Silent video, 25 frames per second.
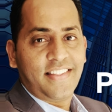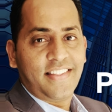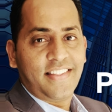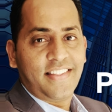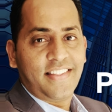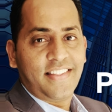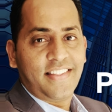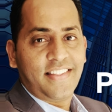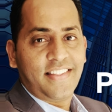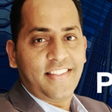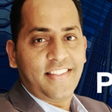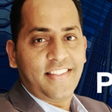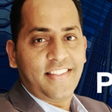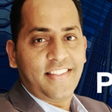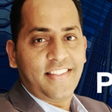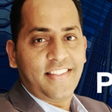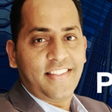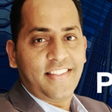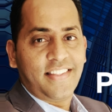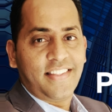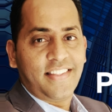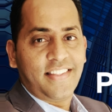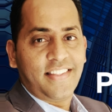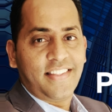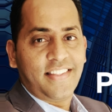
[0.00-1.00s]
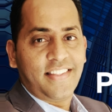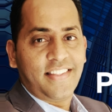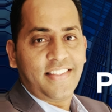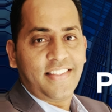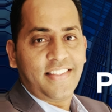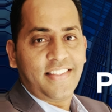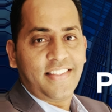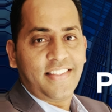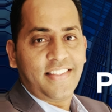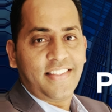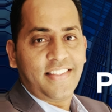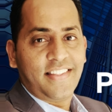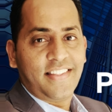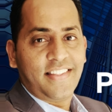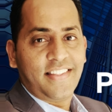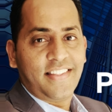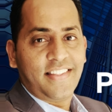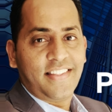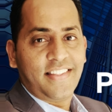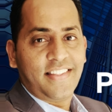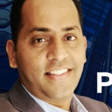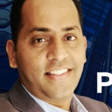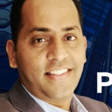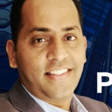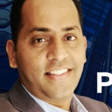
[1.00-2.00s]

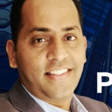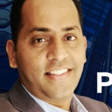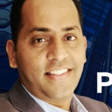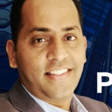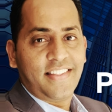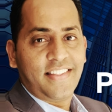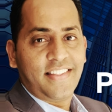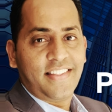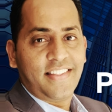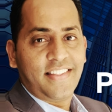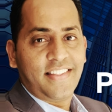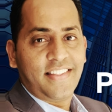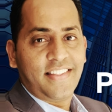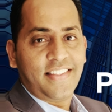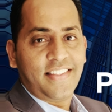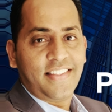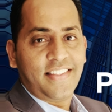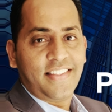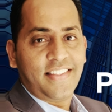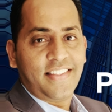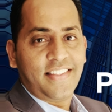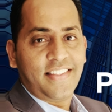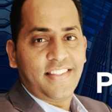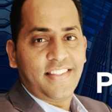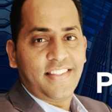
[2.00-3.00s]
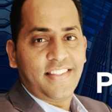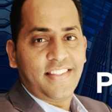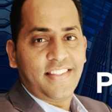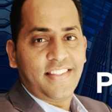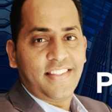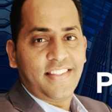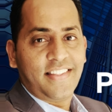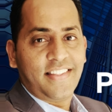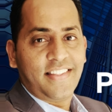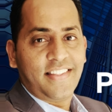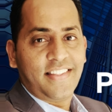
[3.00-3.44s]
The face doesn't move, so there is nothing to read.